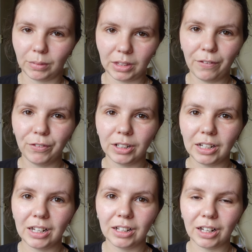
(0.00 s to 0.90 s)

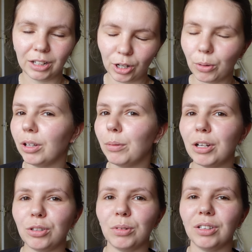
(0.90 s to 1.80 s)
definitely like go on the
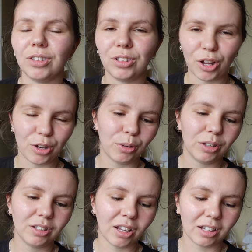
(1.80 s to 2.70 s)
measurements, don't go on
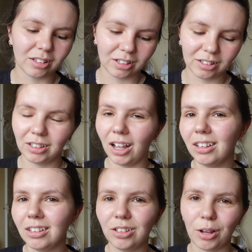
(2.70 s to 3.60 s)
the sizes.
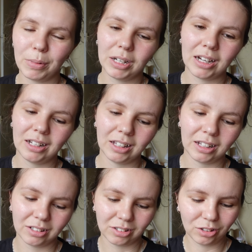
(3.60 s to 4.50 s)
Sizes don't mean
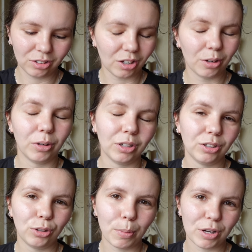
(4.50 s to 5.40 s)
anything, just go
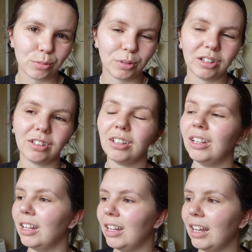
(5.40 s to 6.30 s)
on your measurements
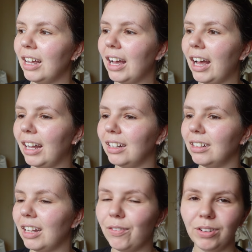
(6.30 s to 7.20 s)
and
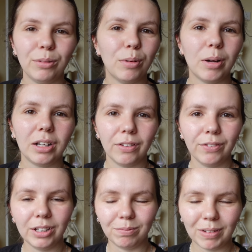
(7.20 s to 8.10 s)
everything will work out
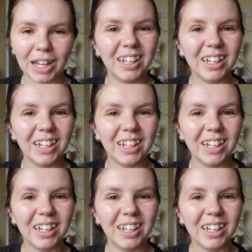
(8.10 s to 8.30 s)
fine.